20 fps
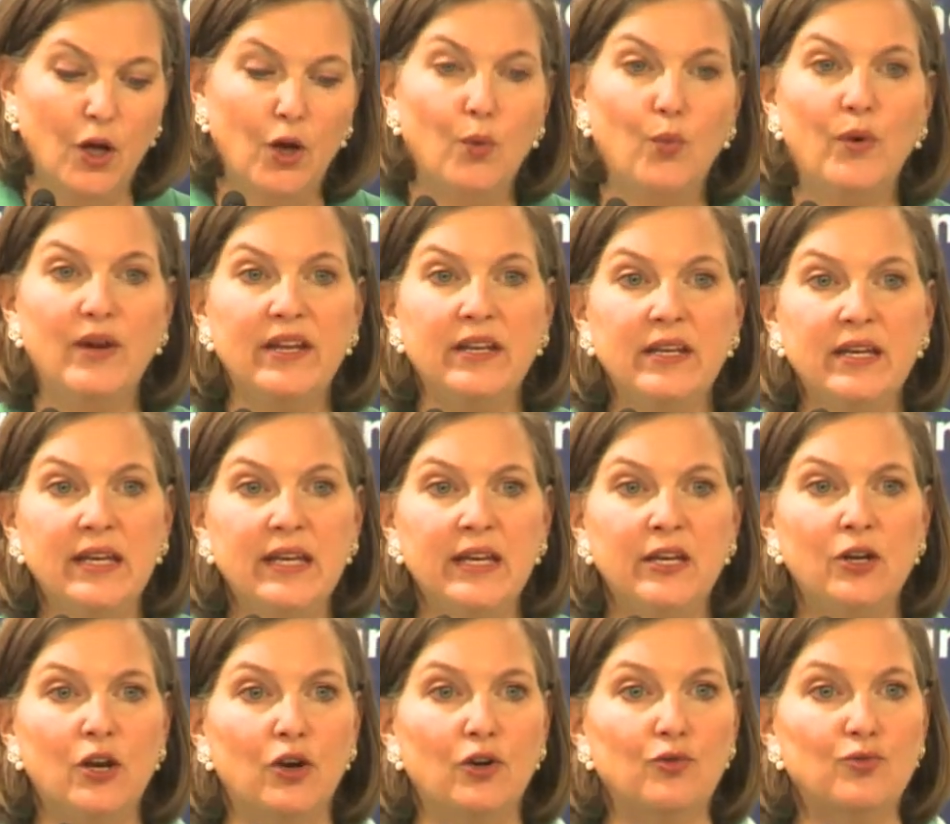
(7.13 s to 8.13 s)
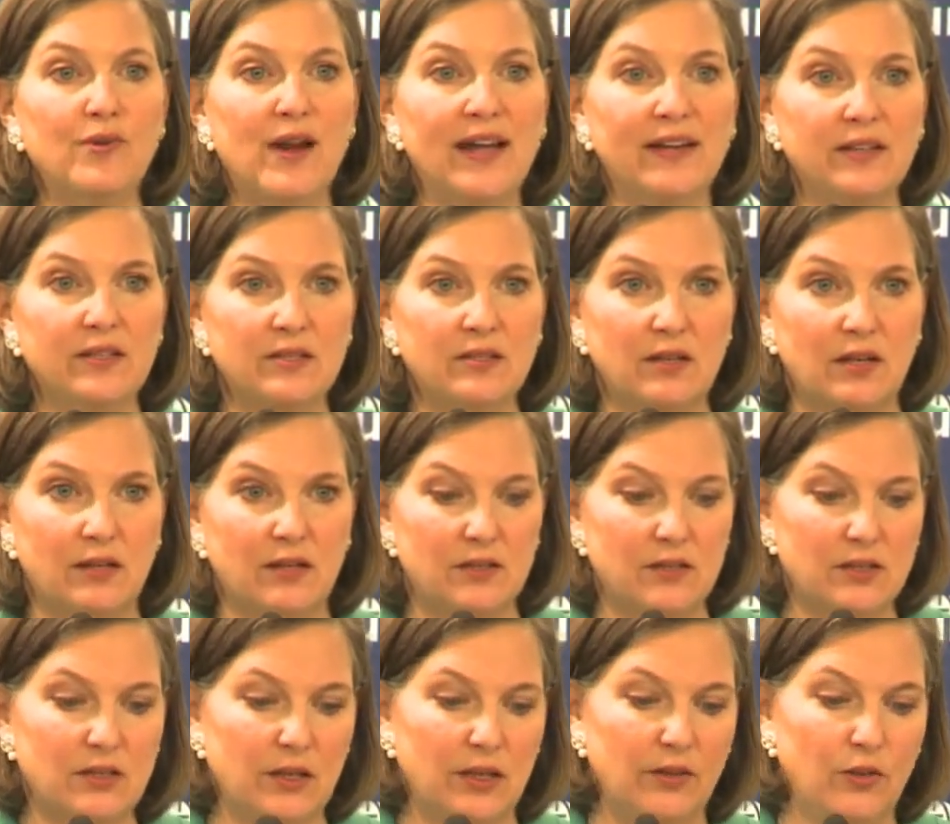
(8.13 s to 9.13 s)
we need a
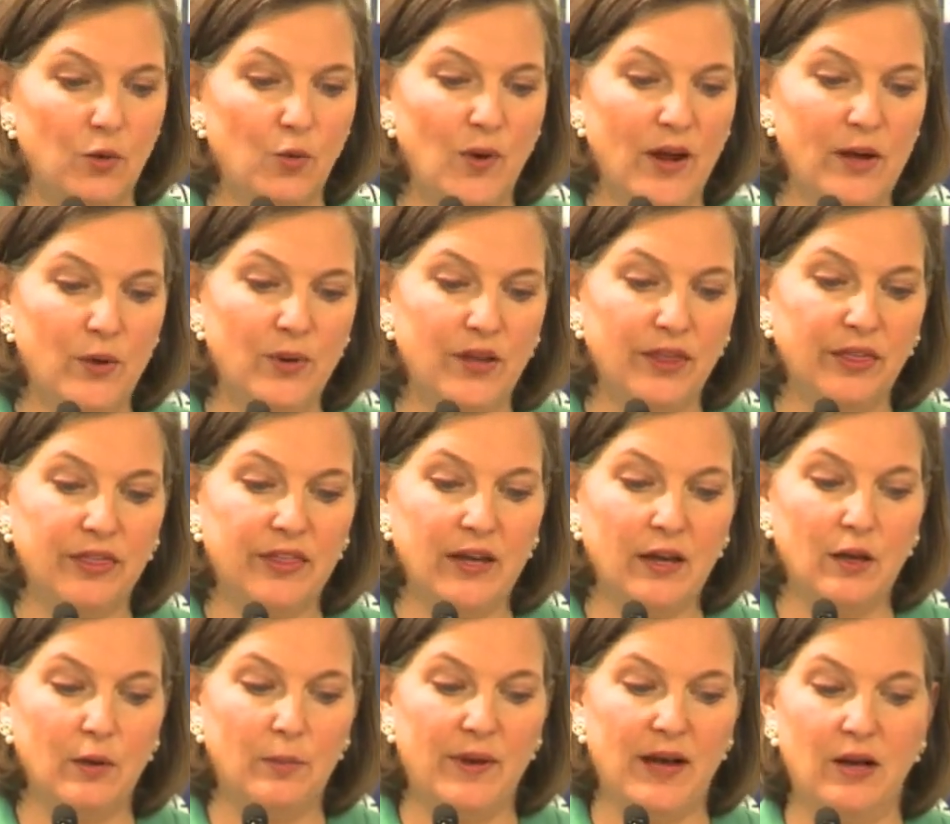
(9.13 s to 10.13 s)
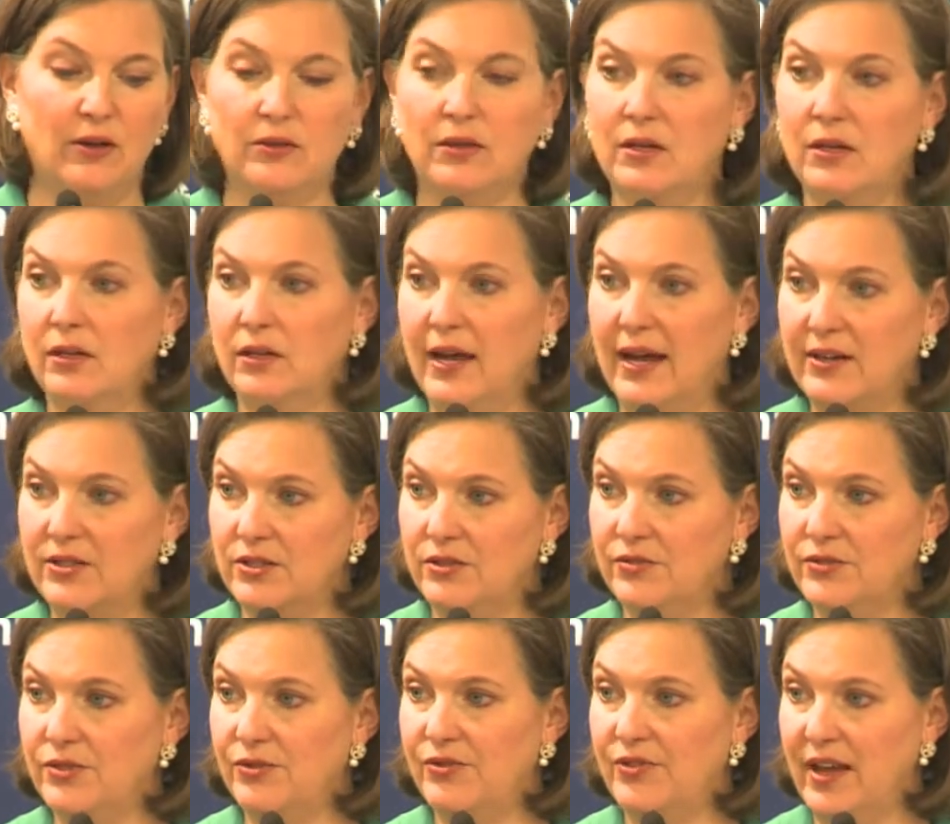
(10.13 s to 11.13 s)
renaissance in the way we think about
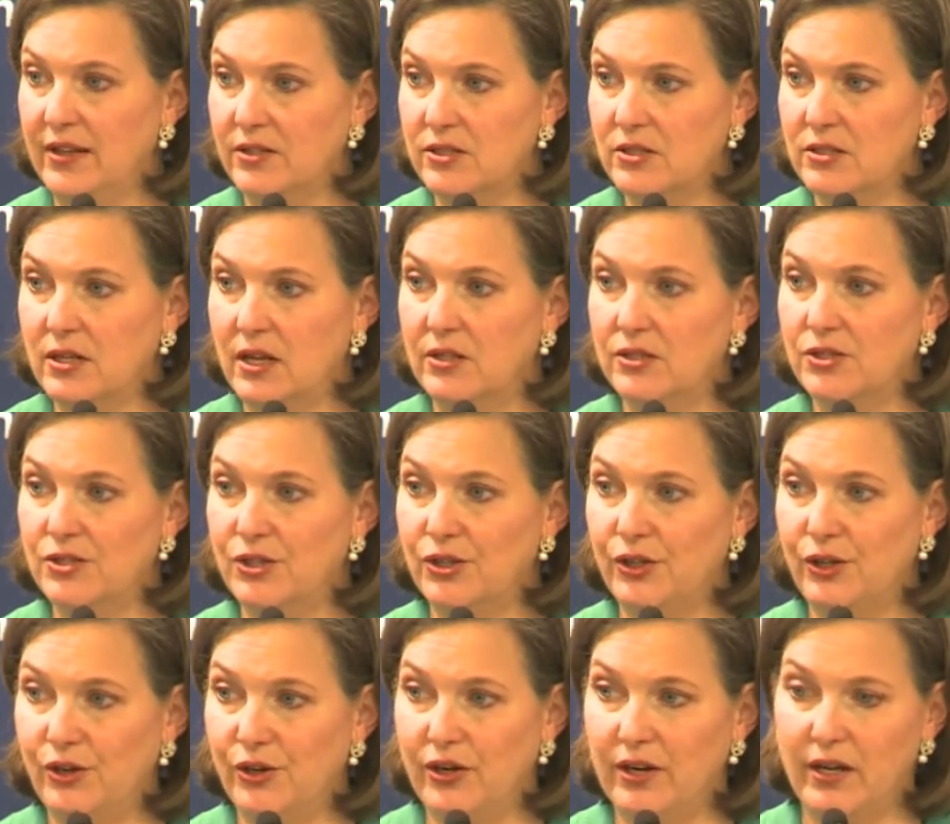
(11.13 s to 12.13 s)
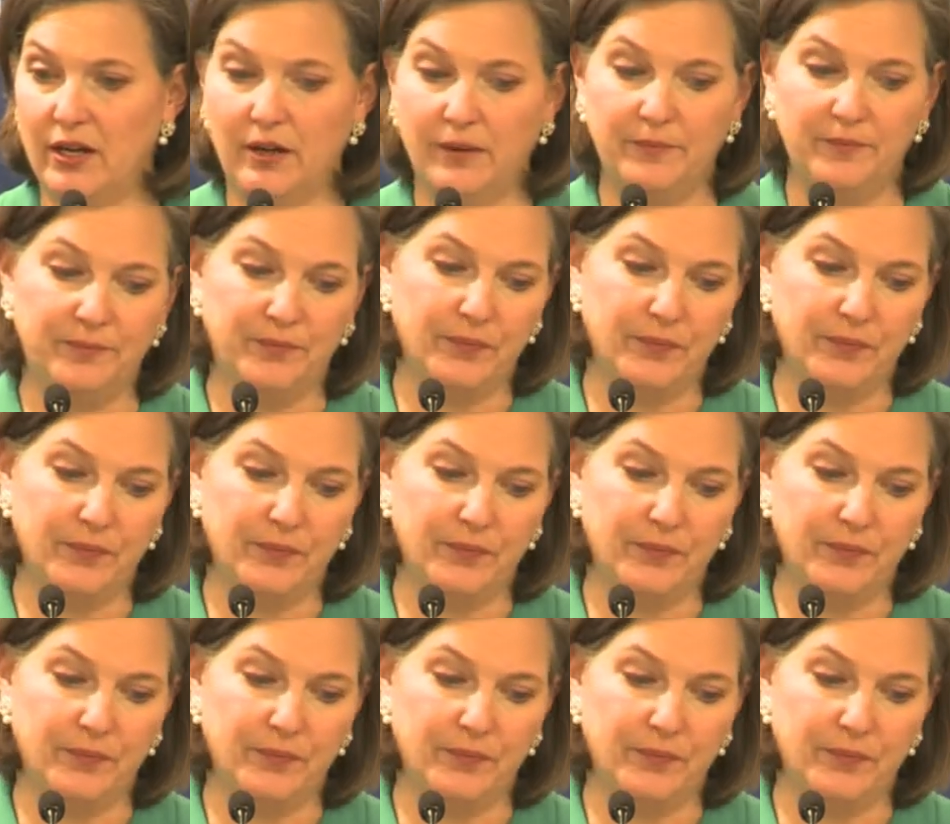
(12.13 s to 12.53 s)
collective defense and security.